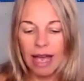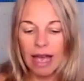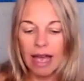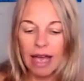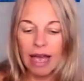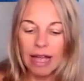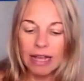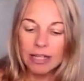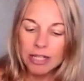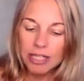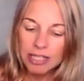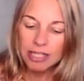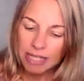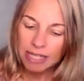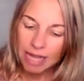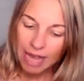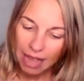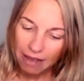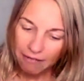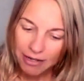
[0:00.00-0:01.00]
I just
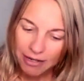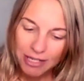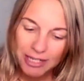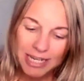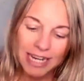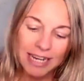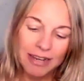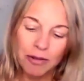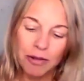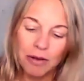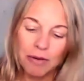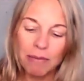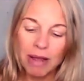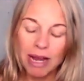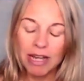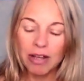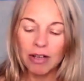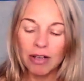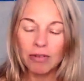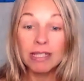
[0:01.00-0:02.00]
have a check on
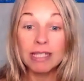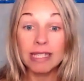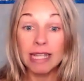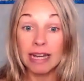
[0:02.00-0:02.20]
my notes